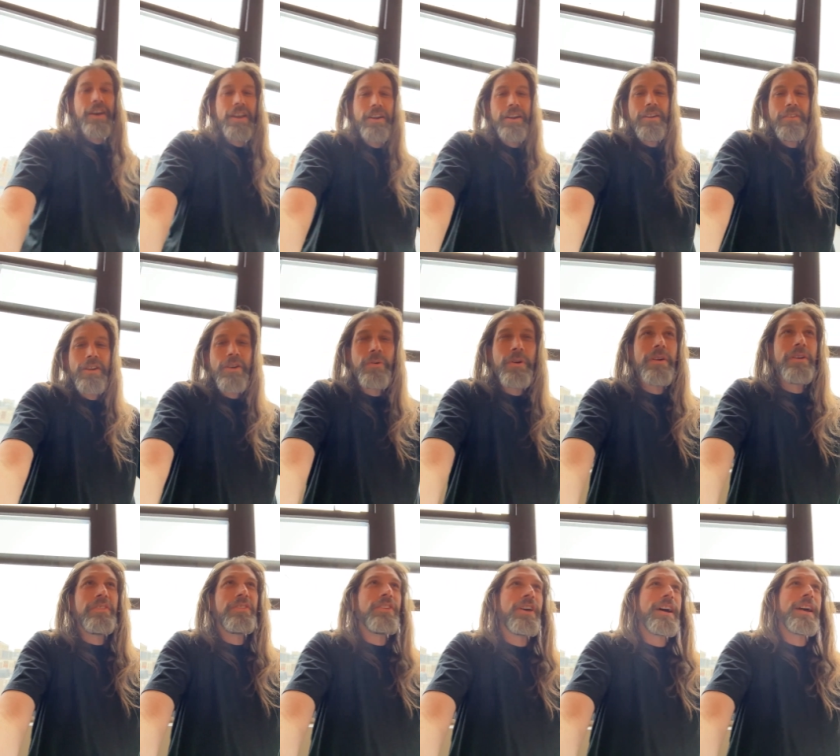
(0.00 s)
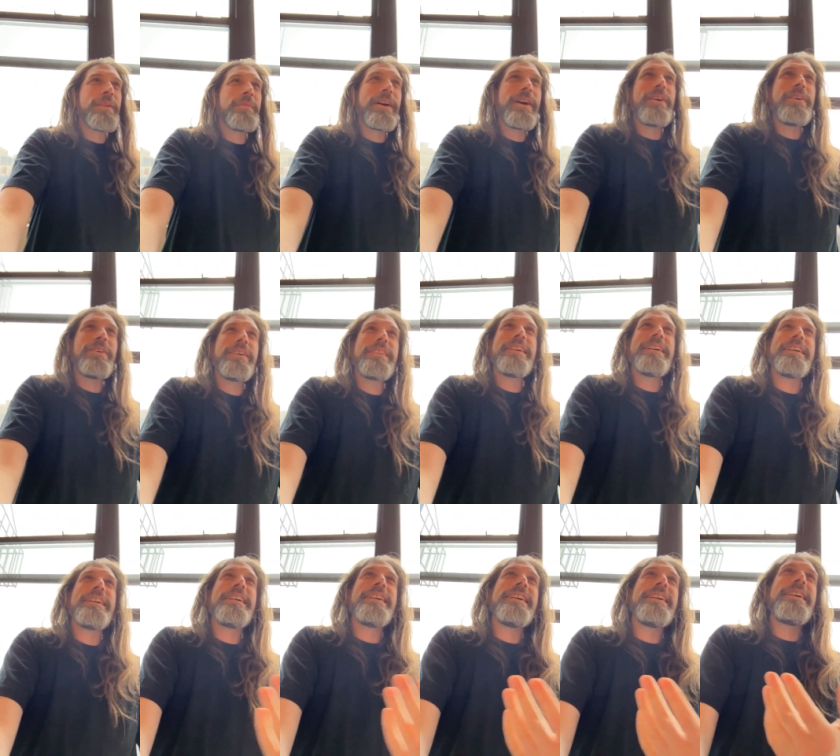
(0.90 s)
Now I don't even know what I was talking Why about.
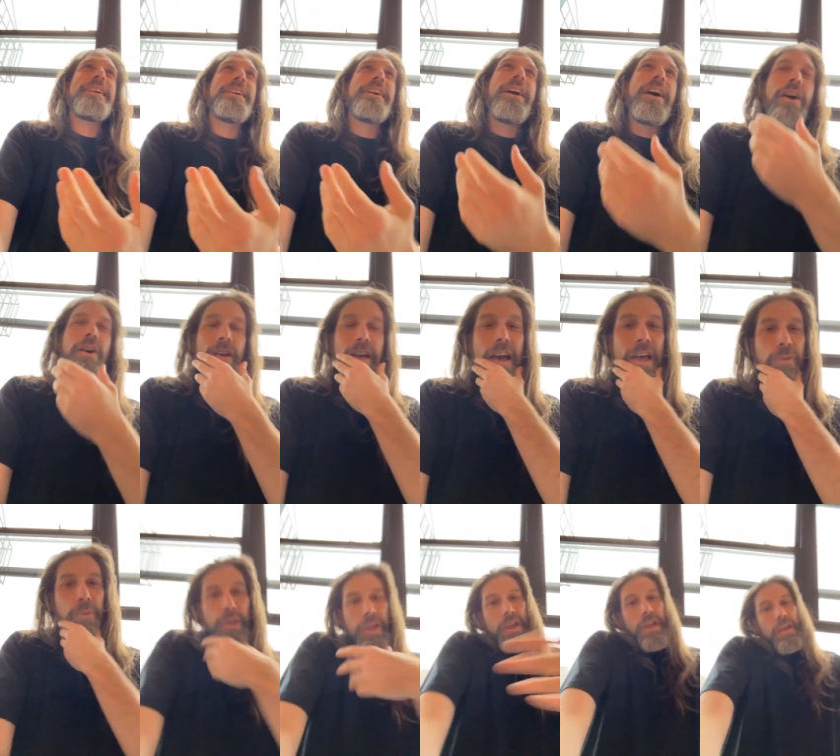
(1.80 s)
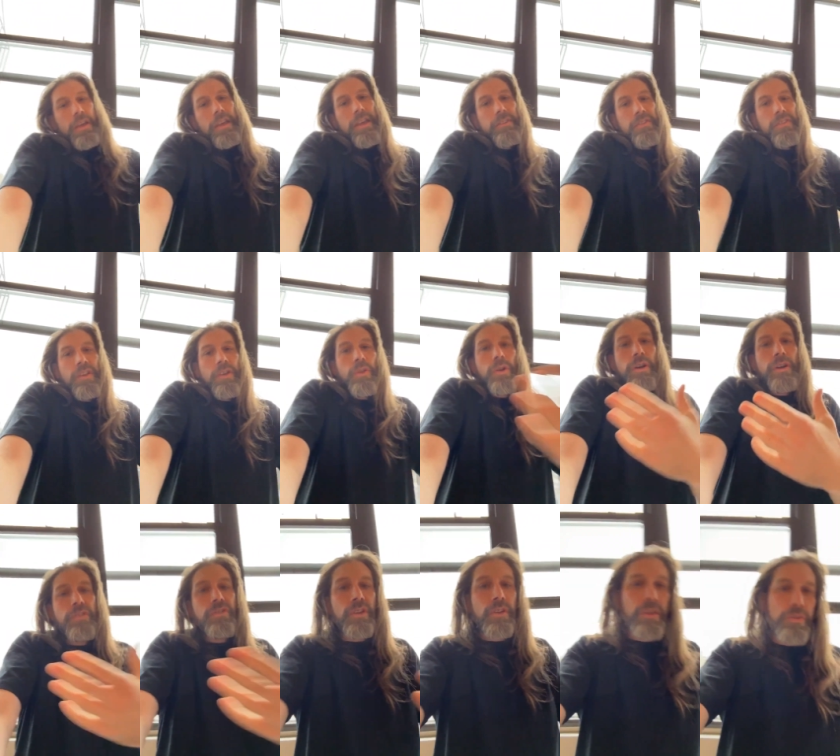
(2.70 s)
Gostwyck? Why Gostwyck? Oh, Gostwyck. Yeah, single
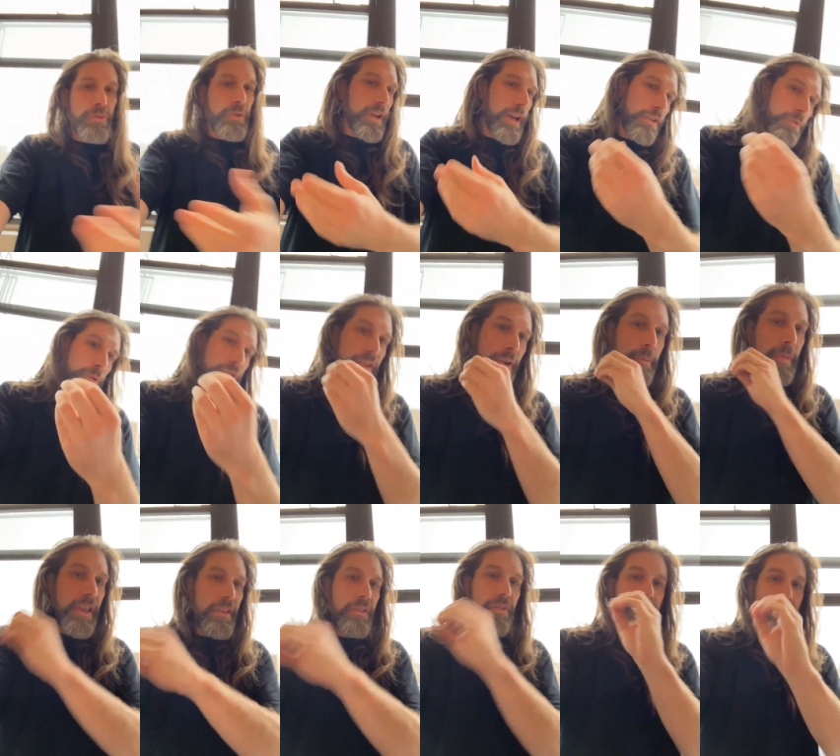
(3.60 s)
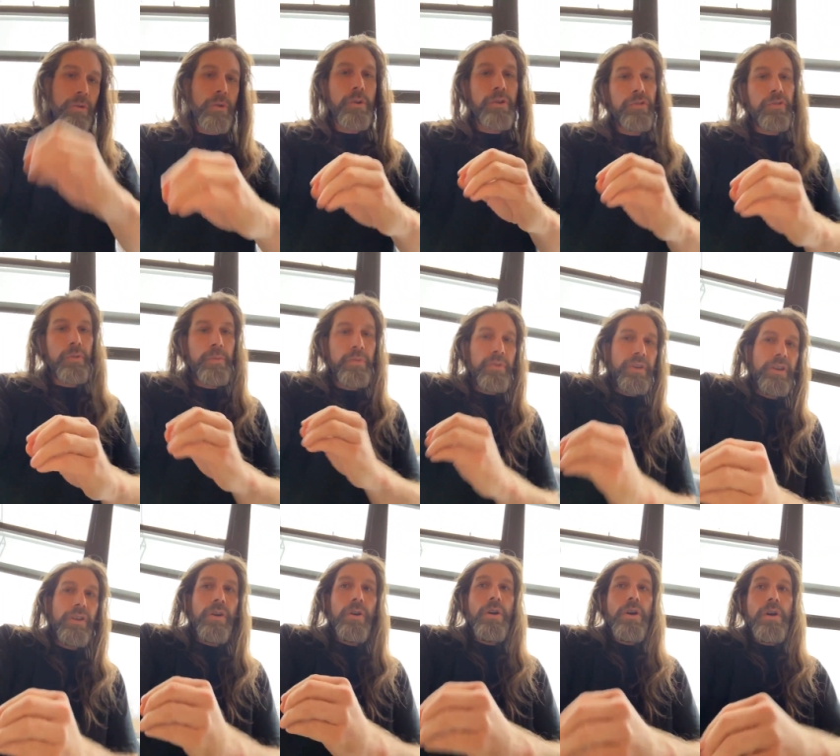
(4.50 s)
origin. Gostwyck's an amazing single origin
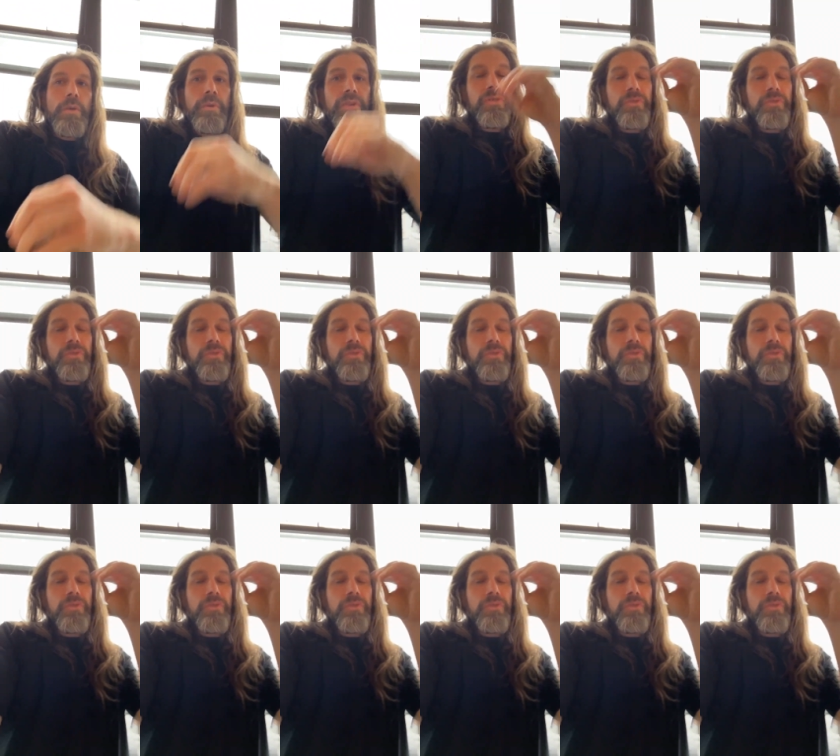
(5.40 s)
merino.